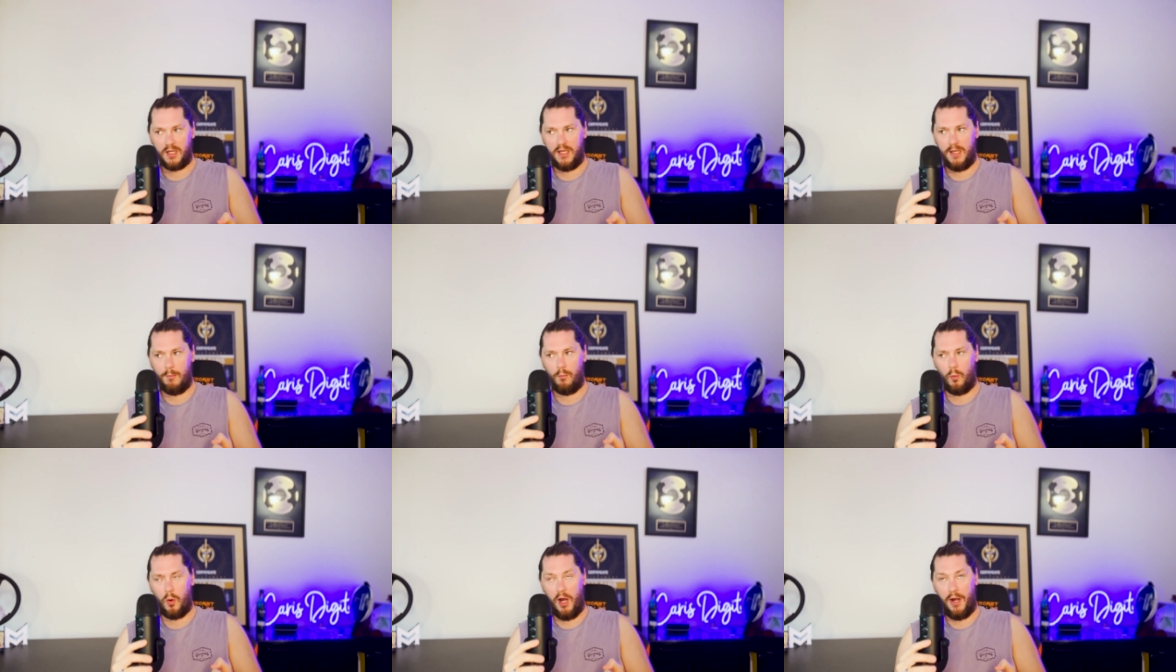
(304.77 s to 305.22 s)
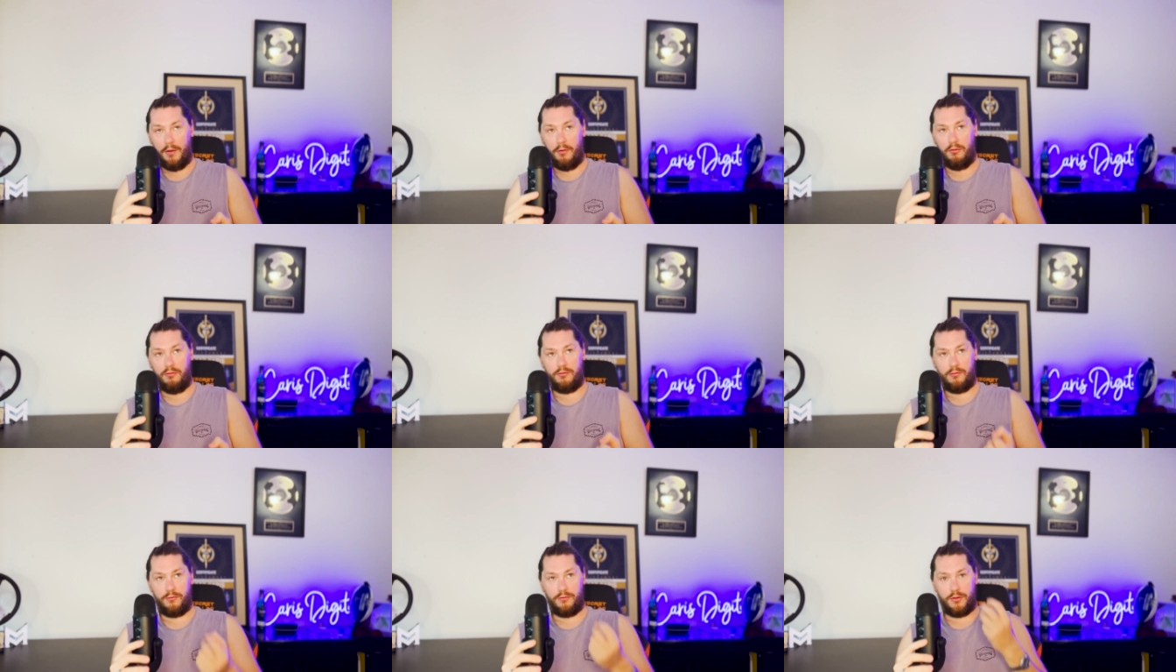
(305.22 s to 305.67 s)
in one
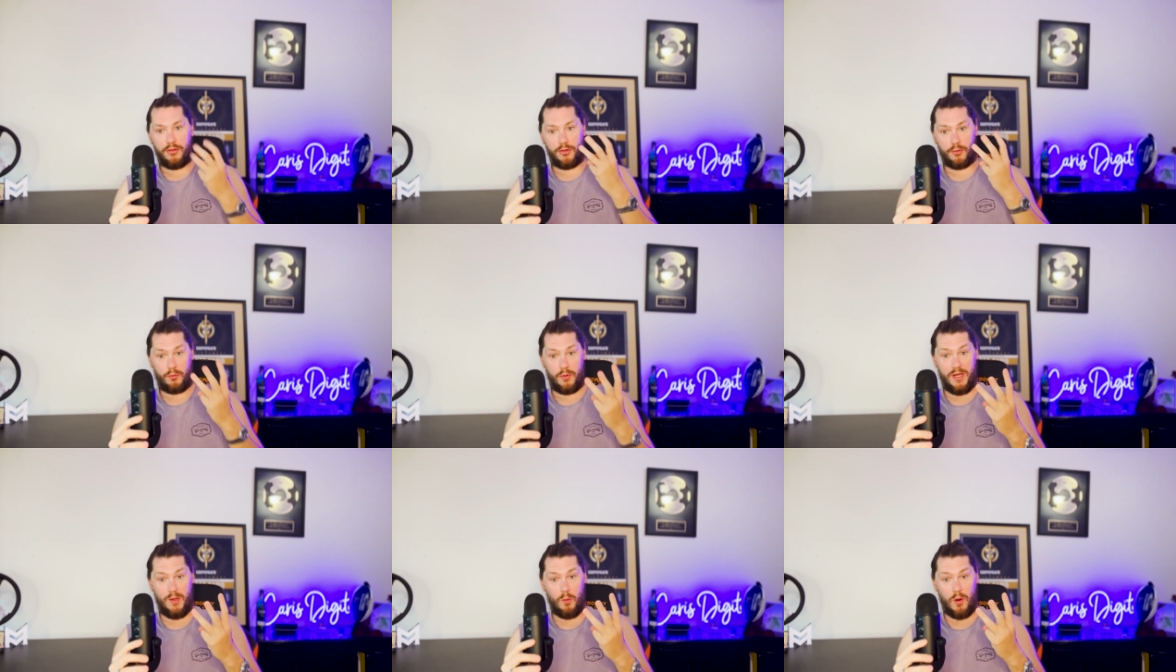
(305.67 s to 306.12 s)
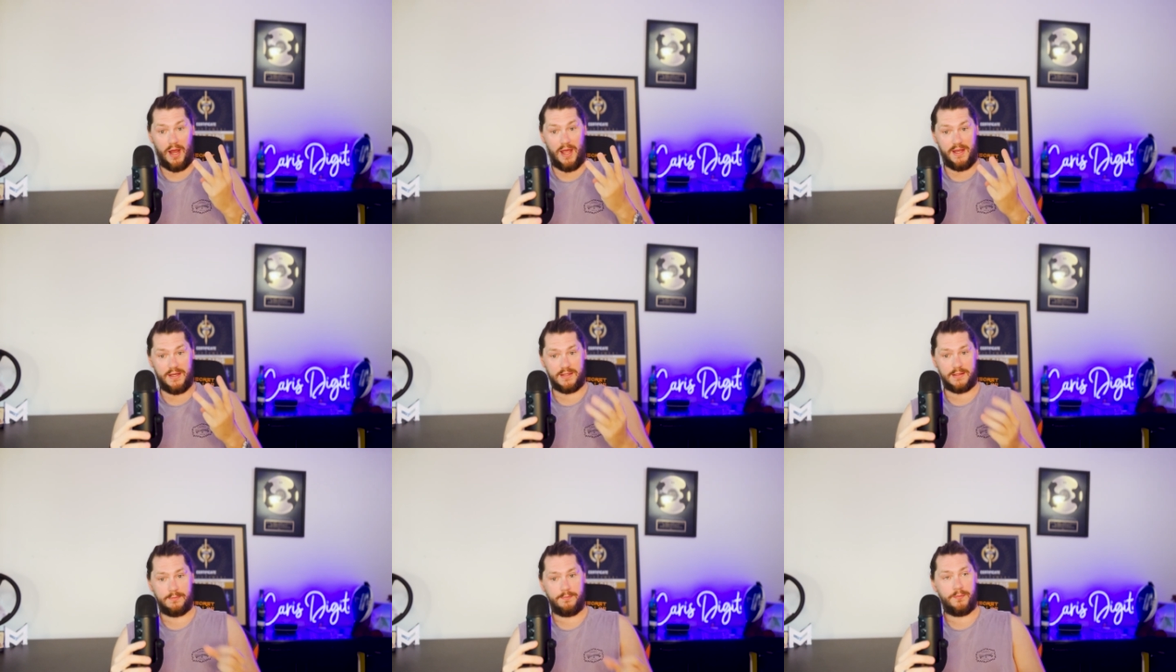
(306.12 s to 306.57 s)
of three
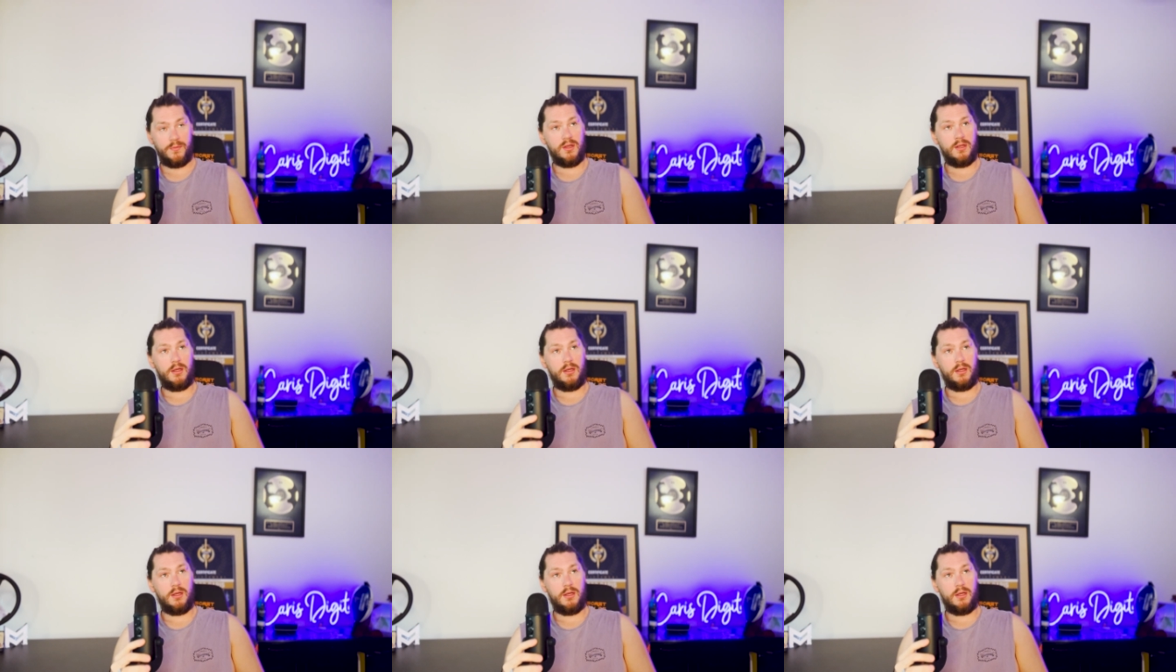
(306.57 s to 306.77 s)
ways.